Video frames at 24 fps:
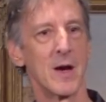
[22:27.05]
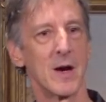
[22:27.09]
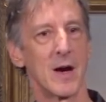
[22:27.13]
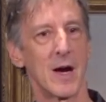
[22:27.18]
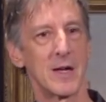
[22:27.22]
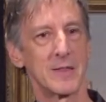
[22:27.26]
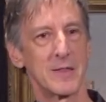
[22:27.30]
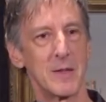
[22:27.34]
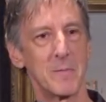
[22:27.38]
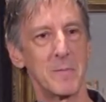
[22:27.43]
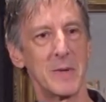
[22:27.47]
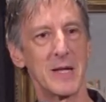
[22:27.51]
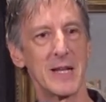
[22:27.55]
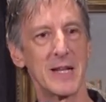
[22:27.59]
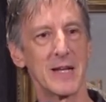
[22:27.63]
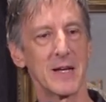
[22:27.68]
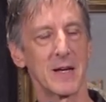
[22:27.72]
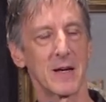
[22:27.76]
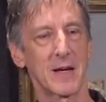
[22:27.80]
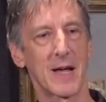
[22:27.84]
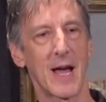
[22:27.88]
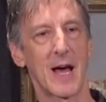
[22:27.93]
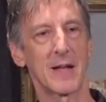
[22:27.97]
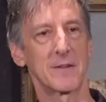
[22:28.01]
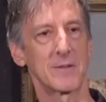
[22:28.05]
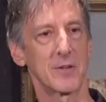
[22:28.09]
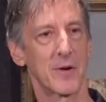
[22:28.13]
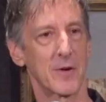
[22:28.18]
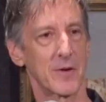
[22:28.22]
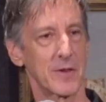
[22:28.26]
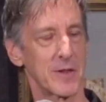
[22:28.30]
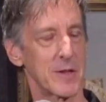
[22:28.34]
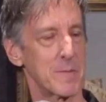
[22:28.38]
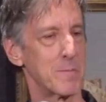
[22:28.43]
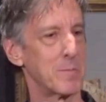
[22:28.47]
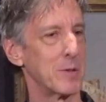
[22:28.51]
like the media got
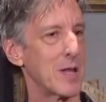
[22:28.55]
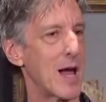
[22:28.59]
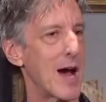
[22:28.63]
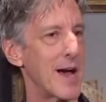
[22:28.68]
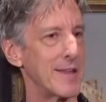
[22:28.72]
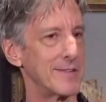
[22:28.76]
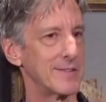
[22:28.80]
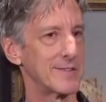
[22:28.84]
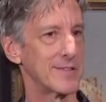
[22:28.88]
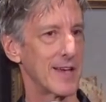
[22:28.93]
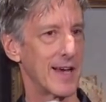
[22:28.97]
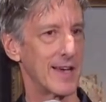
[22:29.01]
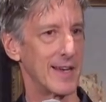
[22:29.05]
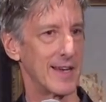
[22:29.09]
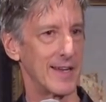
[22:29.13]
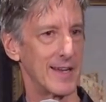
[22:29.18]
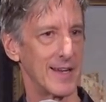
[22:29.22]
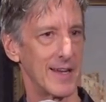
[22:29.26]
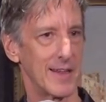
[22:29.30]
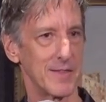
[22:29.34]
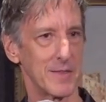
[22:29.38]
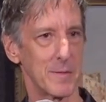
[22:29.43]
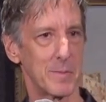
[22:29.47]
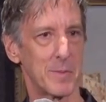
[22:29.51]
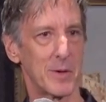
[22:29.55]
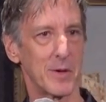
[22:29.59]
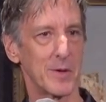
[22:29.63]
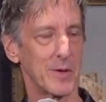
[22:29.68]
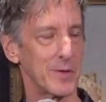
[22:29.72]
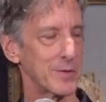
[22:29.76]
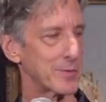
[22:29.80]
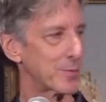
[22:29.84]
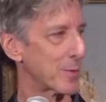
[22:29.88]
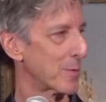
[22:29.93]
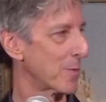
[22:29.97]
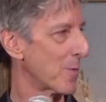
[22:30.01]
totally blindsided and the
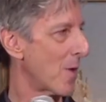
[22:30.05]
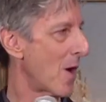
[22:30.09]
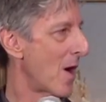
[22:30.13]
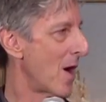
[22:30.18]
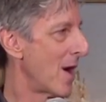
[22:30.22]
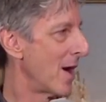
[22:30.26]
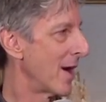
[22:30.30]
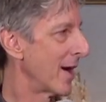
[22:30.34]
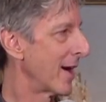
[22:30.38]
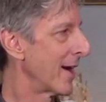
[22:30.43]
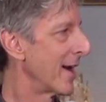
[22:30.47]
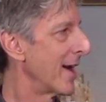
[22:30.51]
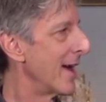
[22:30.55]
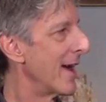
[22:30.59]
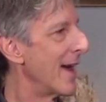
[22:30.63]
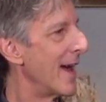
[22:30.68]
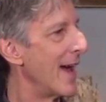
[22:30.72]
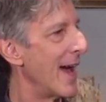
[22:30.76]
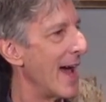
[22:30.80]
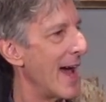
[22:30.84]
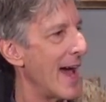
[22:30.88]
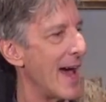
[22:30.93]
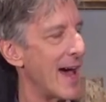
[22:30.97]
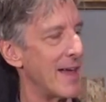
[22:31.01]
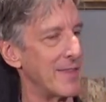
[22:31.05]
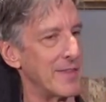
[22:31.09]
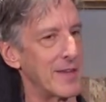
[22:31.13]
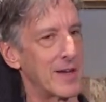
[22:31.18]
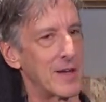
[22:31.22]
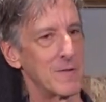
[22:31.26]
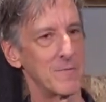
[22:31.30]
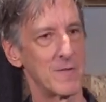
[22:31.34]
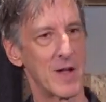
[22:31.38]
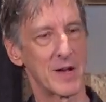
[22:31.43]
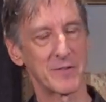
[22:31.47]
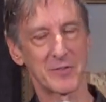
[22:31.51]
polls were wrong and the
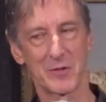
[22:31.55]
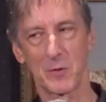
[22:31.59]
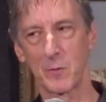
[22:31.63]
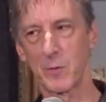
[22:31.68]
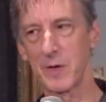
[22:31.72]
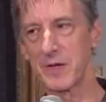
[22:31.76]
conventional